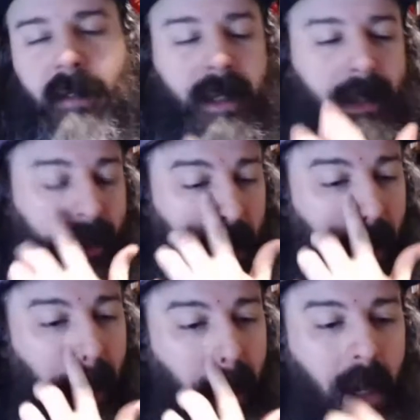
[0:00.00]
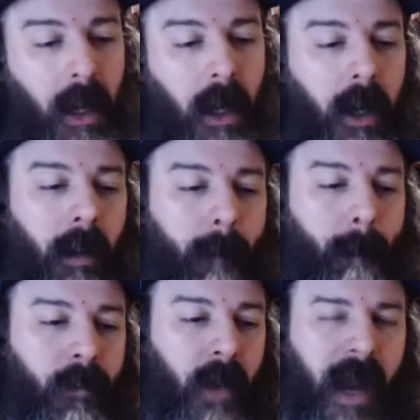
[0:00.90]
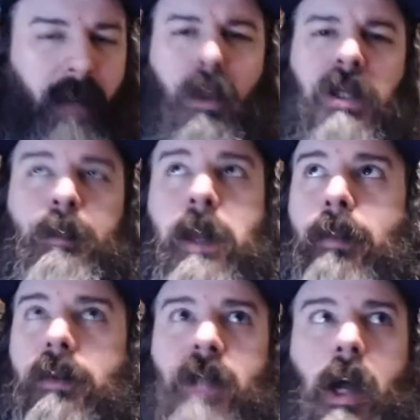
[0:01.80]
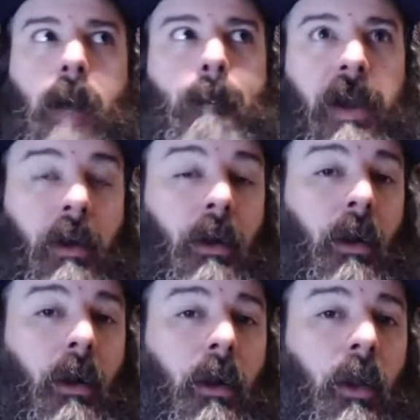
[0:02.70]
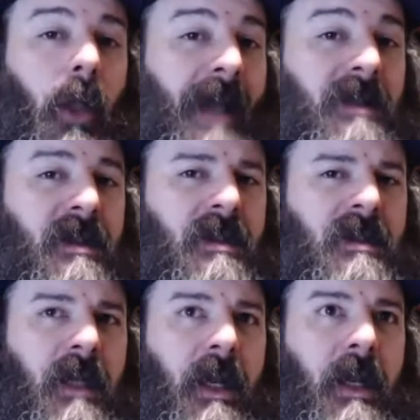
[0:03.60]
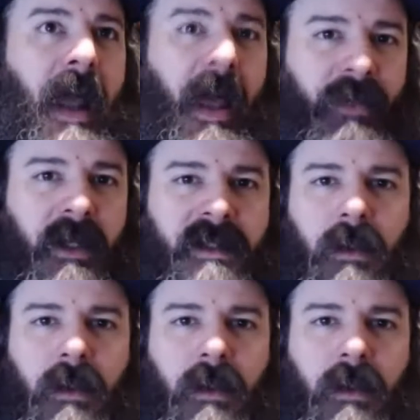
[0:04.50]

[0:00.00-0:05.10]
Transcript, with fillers: And I wish people taught better classes and ethics.